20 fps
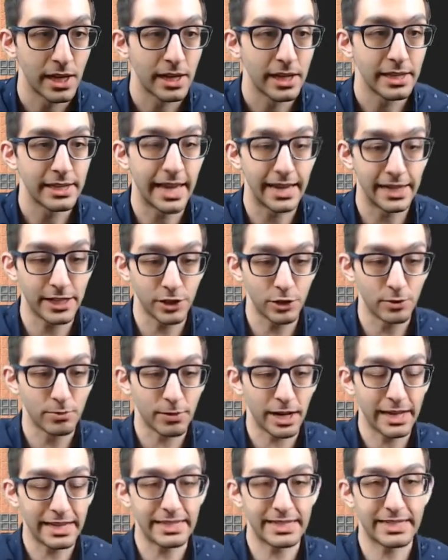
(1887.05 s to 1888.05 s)
then you
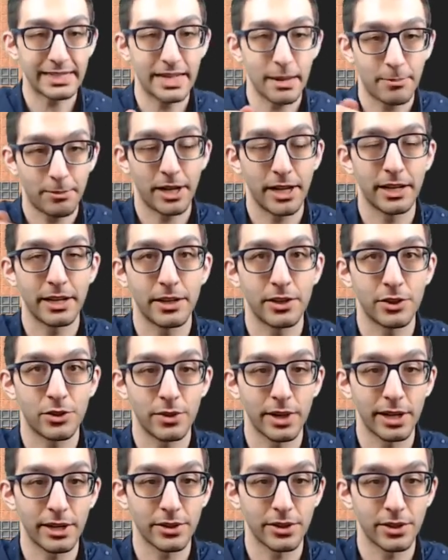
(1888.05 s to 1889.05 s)
might step onto the
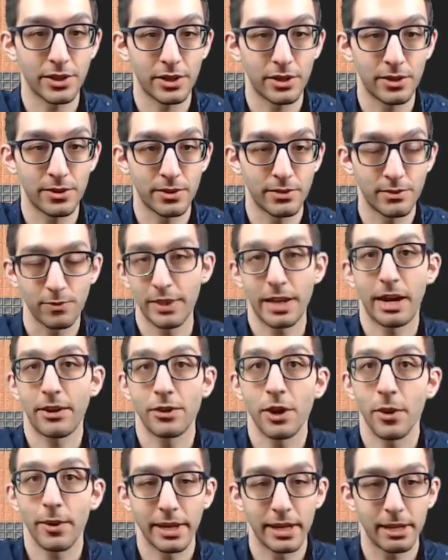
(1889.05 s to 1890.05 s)
trigger zone without
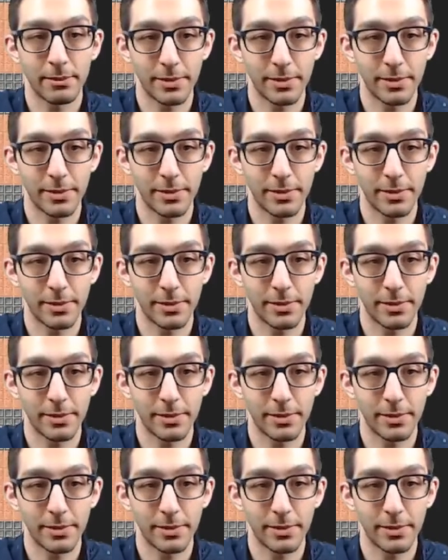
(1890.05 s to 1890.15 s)
knowing it,